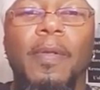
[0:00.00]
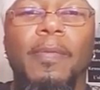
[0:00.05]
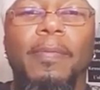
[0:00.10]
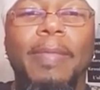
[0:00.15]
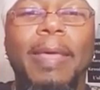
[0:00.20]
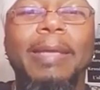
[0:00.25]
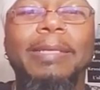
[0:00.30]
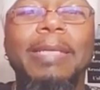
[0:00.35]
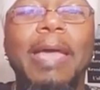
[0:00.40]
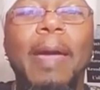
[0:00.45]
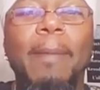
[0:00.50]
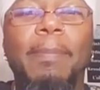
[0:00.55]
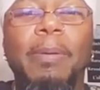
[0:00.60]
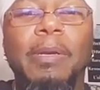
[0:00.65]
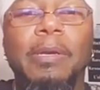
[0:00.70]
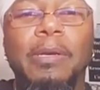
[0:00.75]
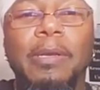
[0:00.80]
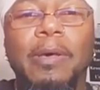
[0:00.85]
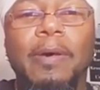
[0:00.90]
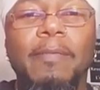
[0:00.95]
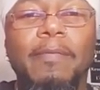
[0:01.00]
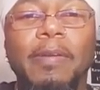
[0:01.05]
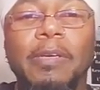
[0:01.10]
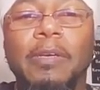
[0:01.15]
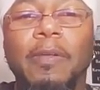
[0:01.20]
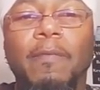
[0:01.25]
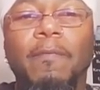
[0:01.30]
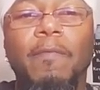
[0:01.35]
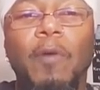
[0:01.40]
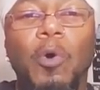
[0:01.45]
that type of love
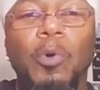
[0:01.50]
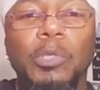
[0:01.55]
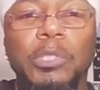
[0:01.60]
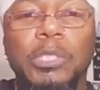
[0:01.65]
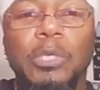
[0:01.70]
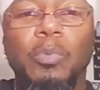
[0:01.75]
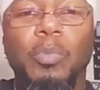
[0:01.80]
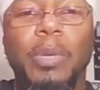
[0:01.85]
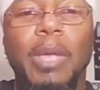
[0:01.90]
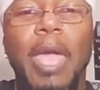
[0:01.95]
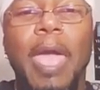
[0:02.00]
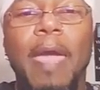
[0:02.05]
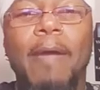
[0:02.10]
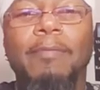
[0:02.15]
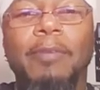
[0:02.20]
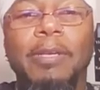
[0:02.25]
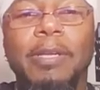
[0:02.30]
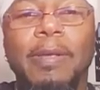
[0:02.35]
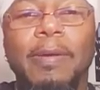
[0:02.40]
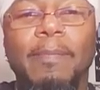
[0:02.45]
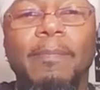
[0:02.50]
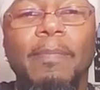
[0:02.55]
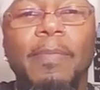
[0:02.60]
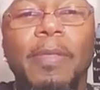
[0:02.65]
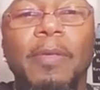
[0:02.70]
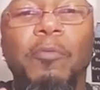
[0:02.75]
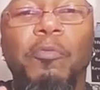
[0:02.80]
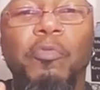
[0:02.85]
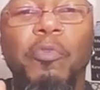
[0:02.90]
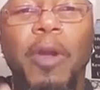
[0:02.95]
and devotion we have to Him,
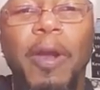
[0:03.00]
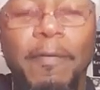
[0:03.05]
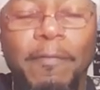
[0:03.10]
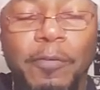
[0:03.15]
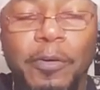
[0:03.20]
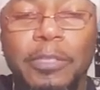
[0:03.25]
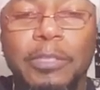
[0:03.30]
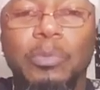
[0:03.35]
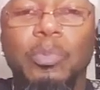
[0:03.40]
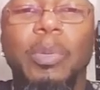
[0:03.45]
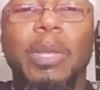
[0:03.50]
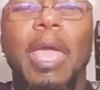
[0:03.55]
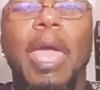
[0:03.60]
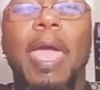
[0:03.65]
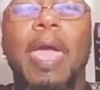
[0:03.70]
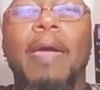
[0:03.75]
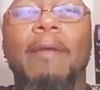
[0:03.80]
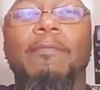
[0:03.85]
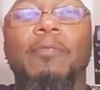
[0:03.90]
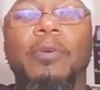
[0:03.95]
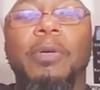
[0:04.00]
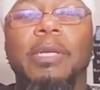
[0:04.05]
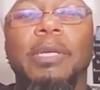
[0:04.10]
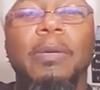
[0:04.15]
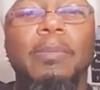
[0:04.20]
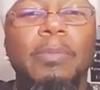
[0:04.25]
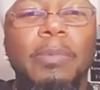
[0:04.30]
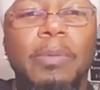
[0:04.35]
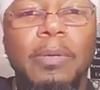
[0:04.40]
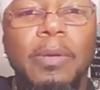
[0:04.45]
reverence we have for
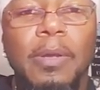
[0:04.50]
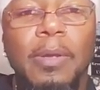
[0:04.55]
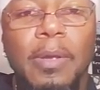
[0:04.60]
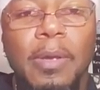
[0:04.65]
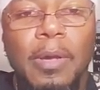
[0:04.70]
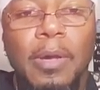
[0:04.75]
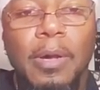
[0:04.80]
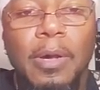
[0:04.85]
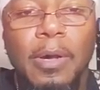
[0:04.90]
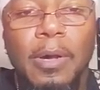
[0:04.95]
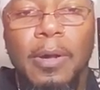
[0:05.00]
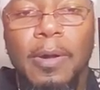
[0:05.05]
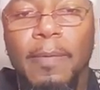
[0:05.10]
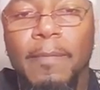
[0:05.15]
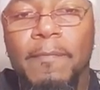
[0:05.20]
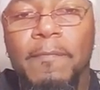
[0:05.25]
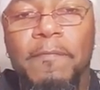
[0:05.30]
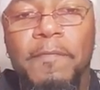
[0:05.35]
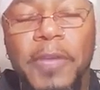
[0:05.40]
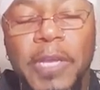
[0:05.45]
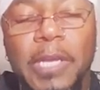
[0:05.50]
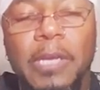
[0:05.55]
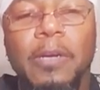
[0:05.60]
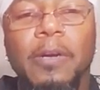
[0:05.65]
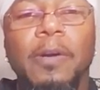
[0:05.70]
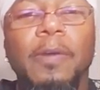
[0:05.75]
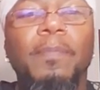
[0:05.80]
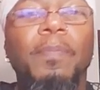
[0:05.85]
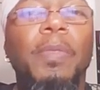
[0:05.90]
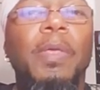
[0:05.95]
Him, um,
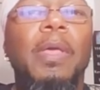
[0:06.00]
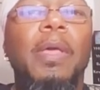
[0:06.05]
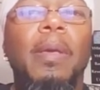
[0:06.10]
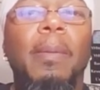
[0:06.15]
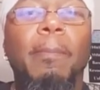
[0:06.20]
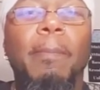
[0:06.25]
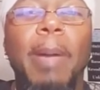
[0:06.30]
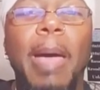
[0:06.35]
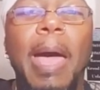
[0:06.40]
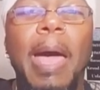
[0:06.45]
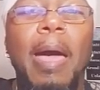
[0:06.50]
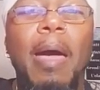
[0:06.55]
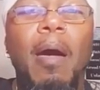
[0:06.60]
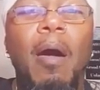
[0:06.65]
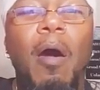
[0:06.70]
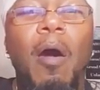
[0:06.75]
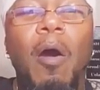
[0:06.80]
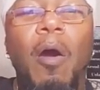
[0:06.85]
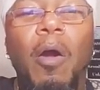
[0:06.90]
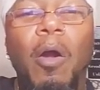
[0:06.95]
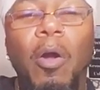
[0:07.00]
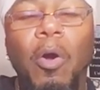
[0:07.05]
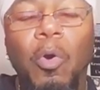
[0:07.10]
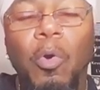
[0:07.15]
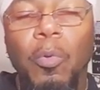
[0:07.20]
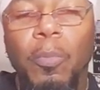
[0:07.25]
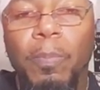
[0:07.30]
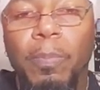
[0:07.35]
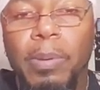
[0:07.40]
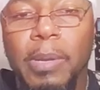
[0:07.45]
fear by our
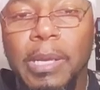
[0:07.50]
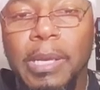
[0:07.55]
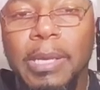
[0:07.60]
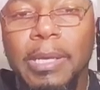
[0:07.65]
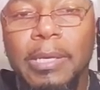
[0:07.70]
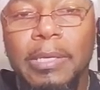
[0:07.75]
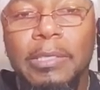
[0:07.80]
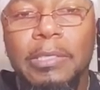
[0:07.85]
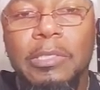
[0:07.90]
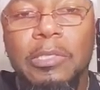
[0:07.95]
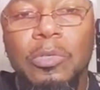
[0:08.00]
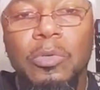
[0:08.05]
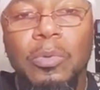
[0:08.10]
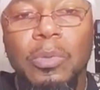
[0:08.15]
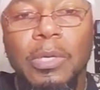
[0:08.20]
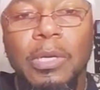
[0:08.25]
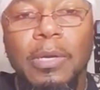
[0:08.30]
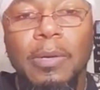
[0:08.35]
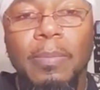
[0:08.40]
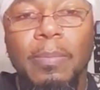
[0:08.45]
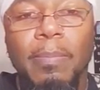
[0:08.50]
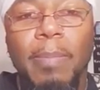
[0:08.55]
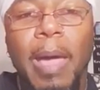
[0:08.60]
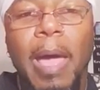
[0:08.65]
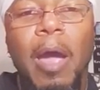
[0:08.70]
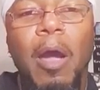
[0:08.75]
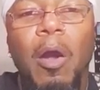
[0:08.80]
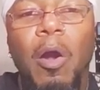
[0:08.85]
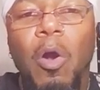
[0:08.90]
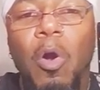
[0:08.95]
obedience to Him, by
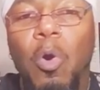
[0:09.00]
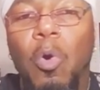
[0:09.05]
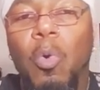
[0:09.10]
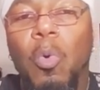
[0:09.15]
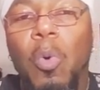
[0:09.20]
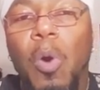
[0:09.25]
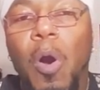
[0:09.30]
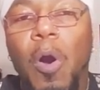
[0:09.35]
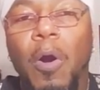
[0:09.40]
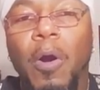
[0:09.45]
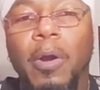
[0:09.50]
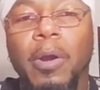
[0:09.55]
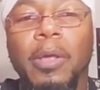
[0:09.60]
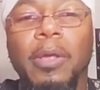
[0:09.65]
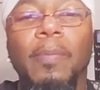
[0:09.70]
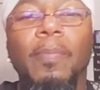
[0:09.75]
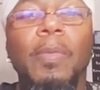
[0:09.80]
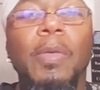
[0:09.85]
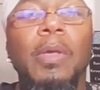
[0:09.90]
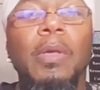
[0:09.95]
our wholehearted